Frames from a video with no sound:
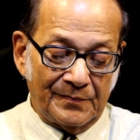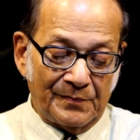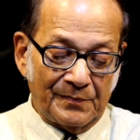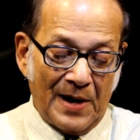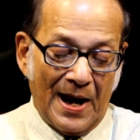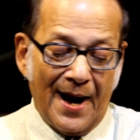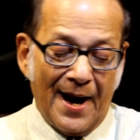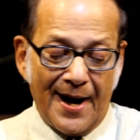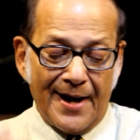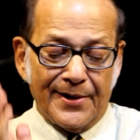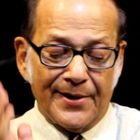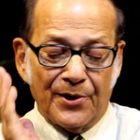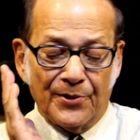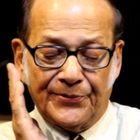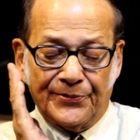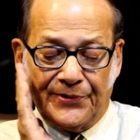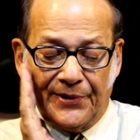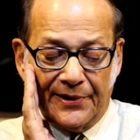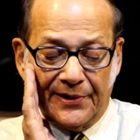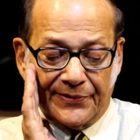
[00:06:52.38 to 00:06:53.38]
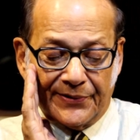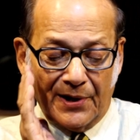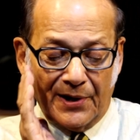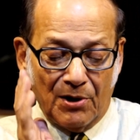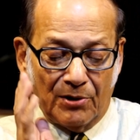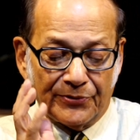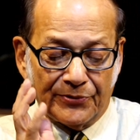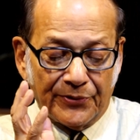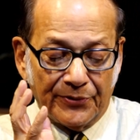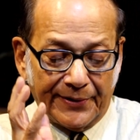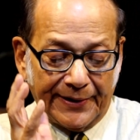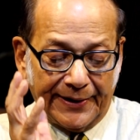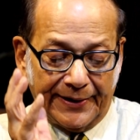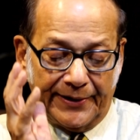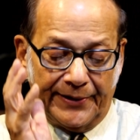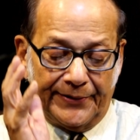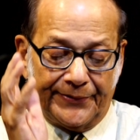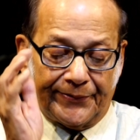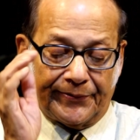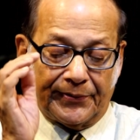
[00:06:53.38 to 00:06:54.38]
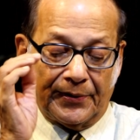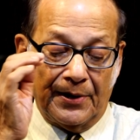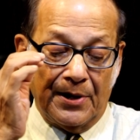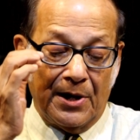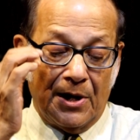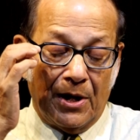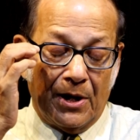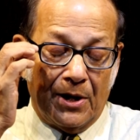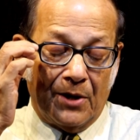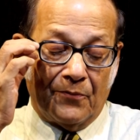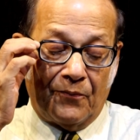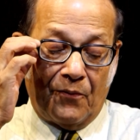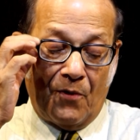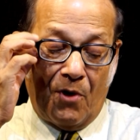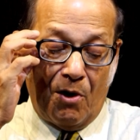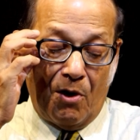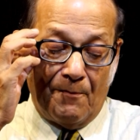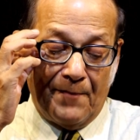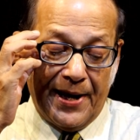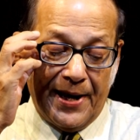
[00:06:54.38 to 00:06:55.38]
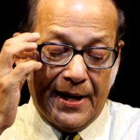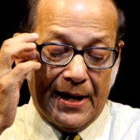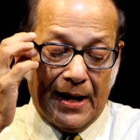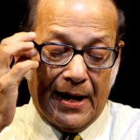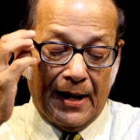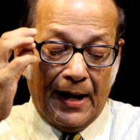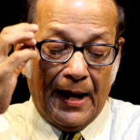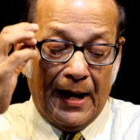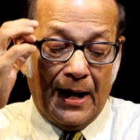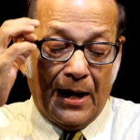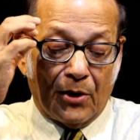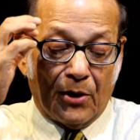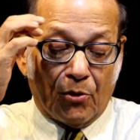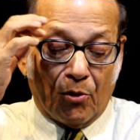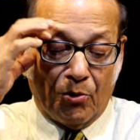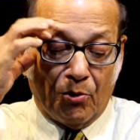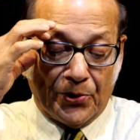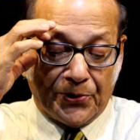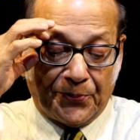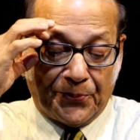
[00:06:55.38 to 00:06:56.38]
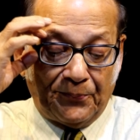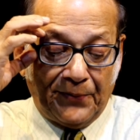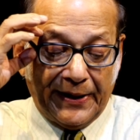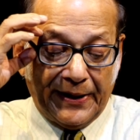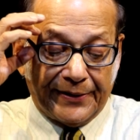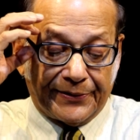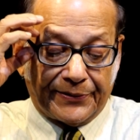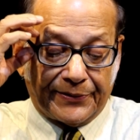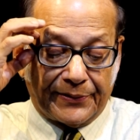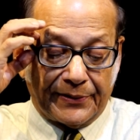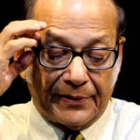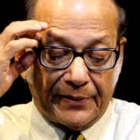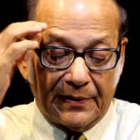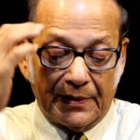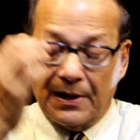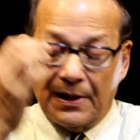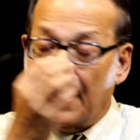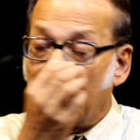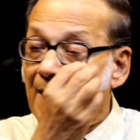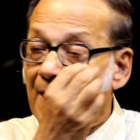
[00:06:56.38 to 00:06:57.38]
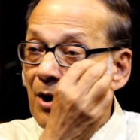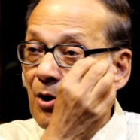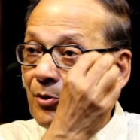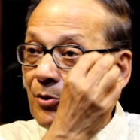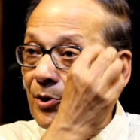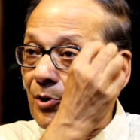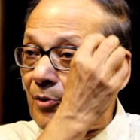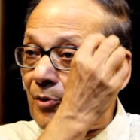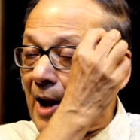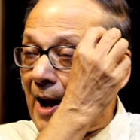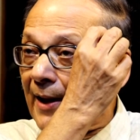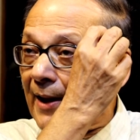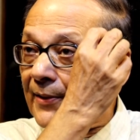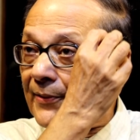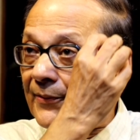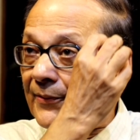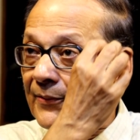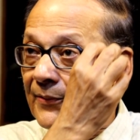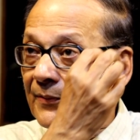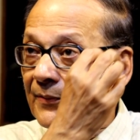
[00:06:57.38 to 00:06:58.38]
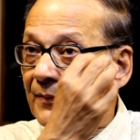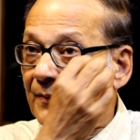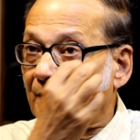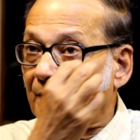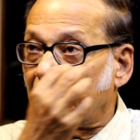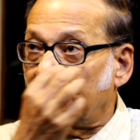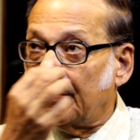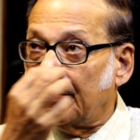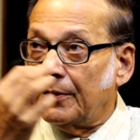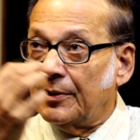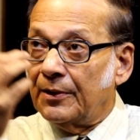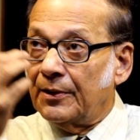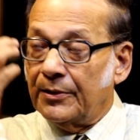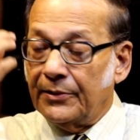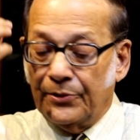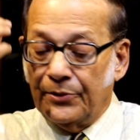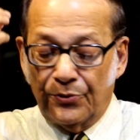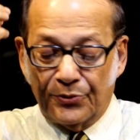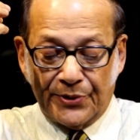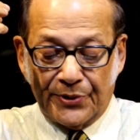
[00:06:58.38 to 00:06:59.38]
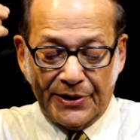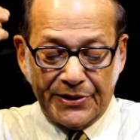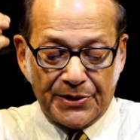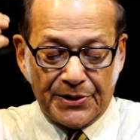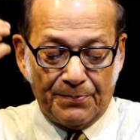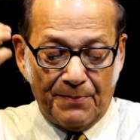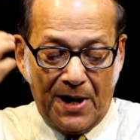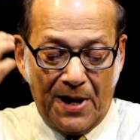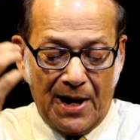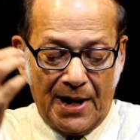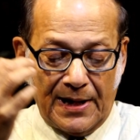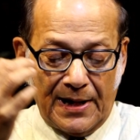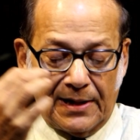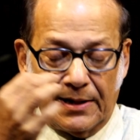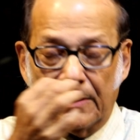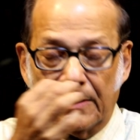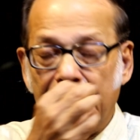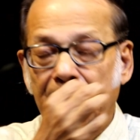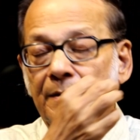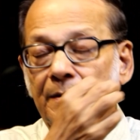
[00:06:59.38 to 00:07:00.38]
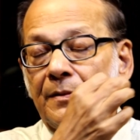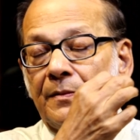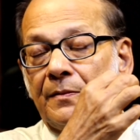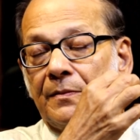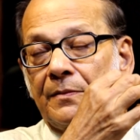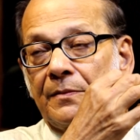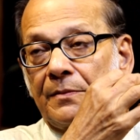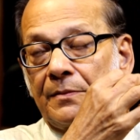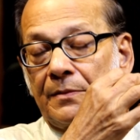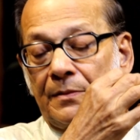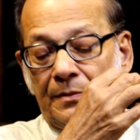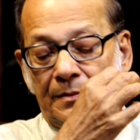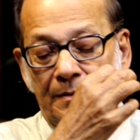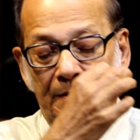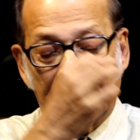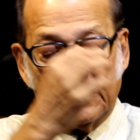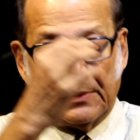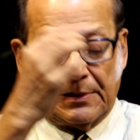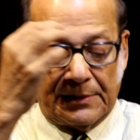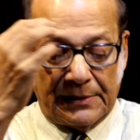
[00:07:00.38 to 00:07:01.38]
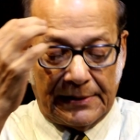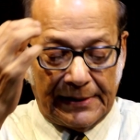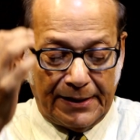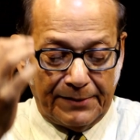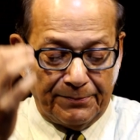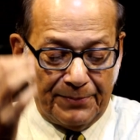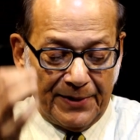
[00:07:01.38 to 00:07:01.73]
and your cheeks are also raised, forming crow's feet around your eyes. Duchenne Smile. Let